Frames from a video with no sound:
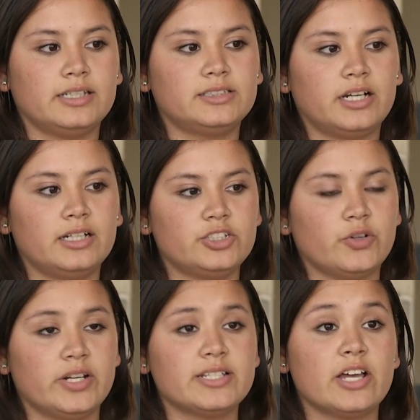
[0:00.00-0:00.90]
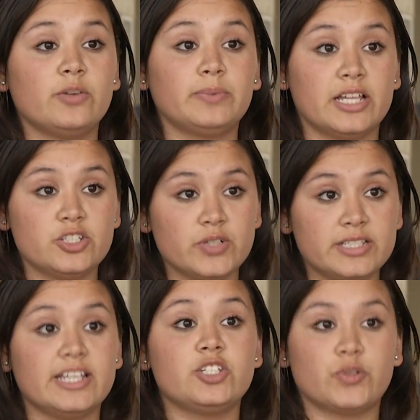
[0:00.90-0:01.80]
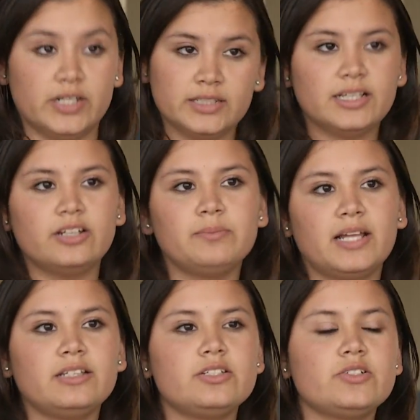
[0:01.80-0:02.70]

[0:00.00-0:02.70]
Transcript: they started showing us how to plant trees. They trained us how to plant the